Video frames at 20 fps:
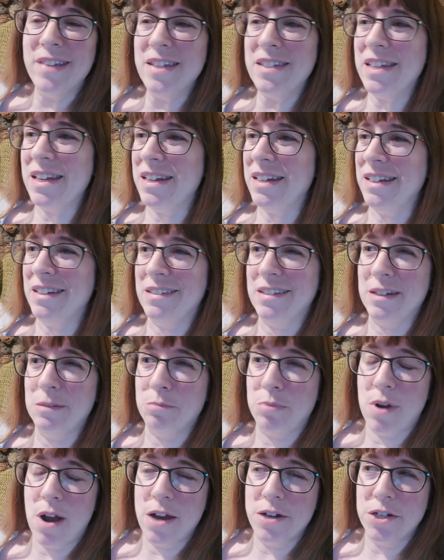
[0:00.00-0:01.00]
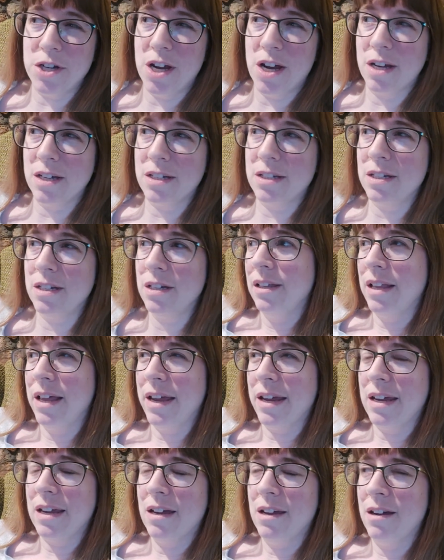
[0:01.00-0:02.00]
It's an easy project.
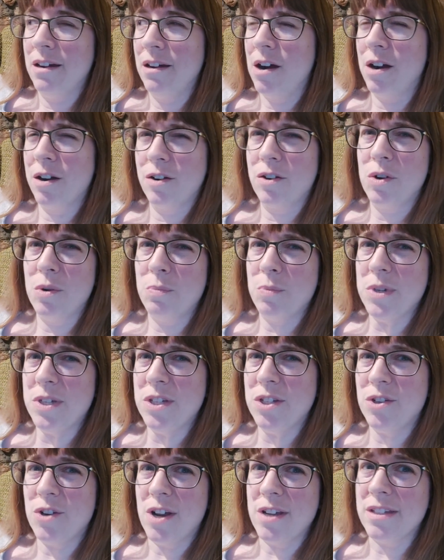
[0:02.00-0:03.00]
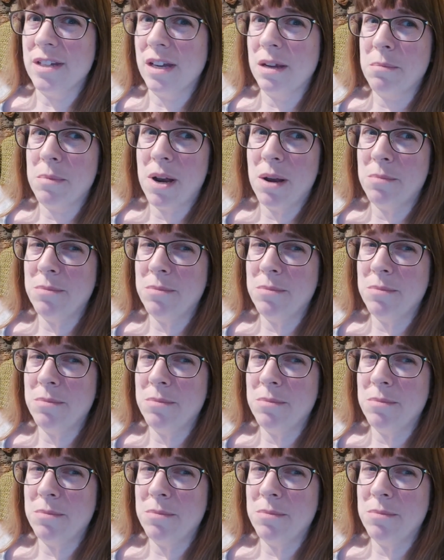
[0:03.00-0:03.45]
Like, our group was stressing about it.